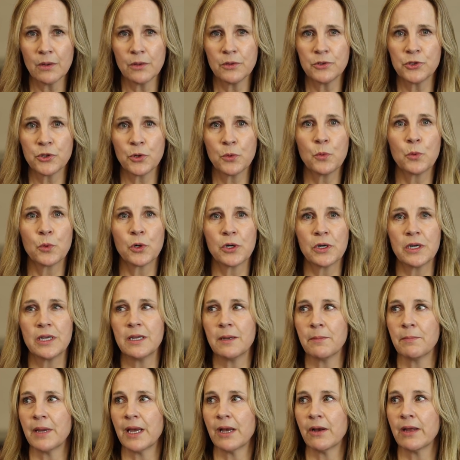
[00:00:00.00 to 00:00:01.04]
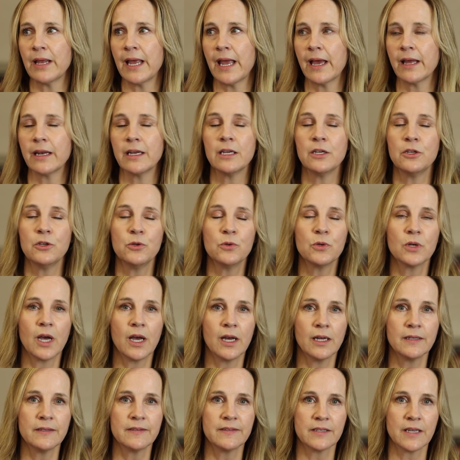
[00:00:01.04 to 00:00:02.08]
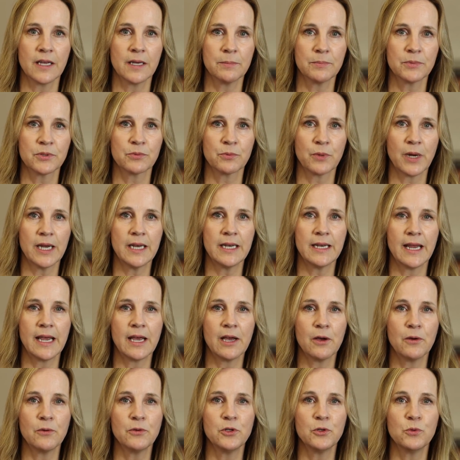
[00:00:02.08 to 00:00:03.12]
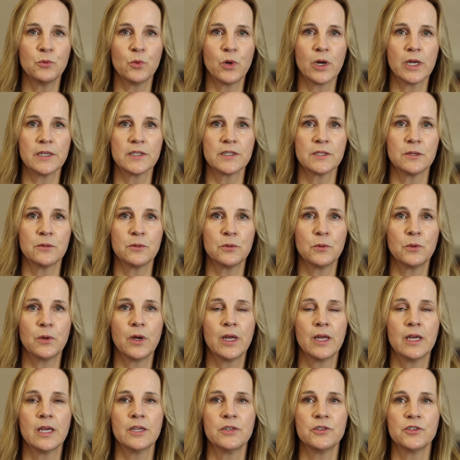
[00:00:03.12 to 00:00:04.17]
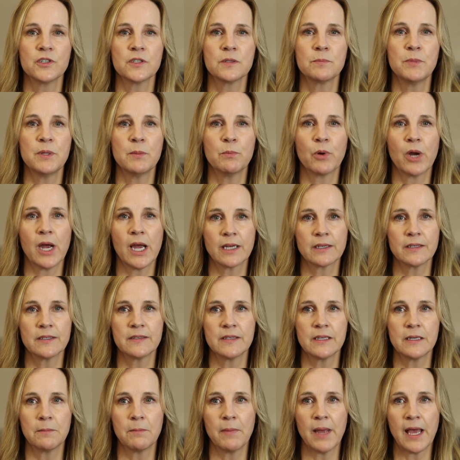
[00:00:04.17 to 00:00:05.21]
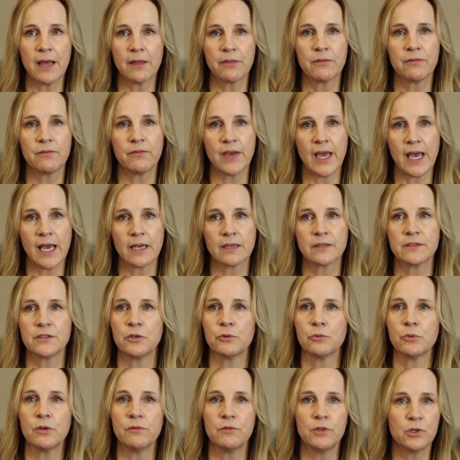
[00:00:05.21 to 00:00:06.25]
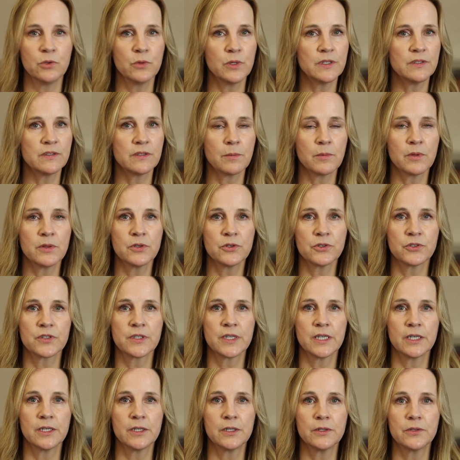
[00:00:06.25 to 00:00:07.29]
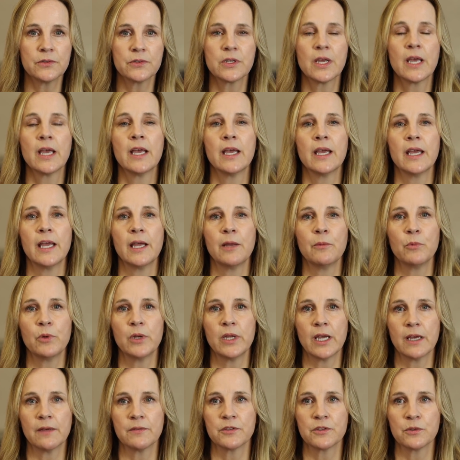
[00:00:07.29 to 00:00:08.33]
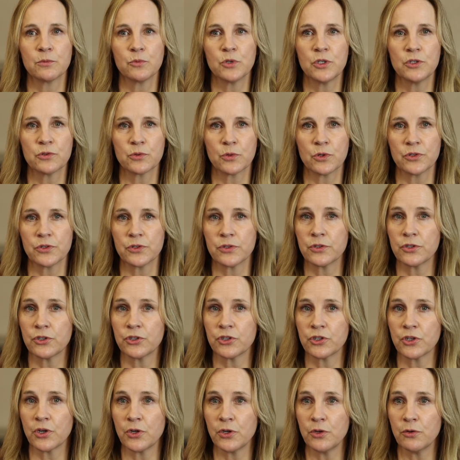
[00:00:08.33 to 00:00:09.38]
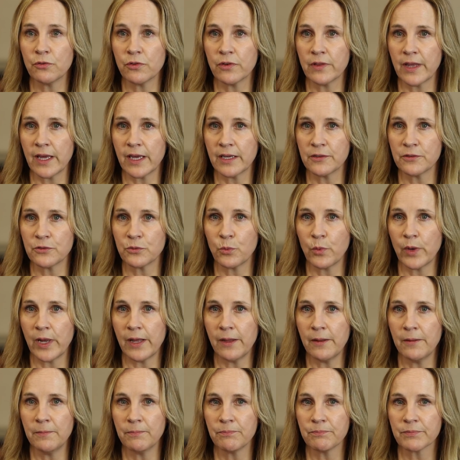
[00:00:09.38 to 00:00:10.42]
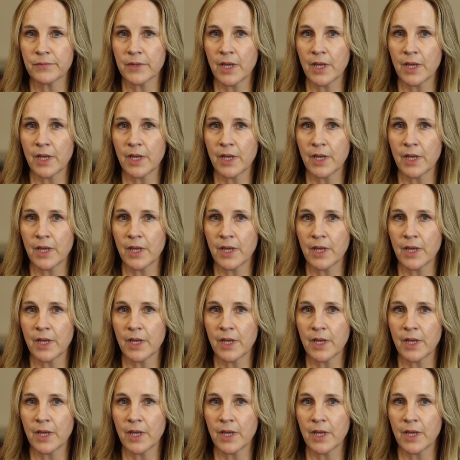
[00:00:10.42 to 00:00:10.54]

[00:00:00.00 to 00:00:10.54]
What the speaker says: don't worry about adding new concepts right now. You want to just be practicing math facts and reviewing some of their skills, and we have some resources to show you for that as well.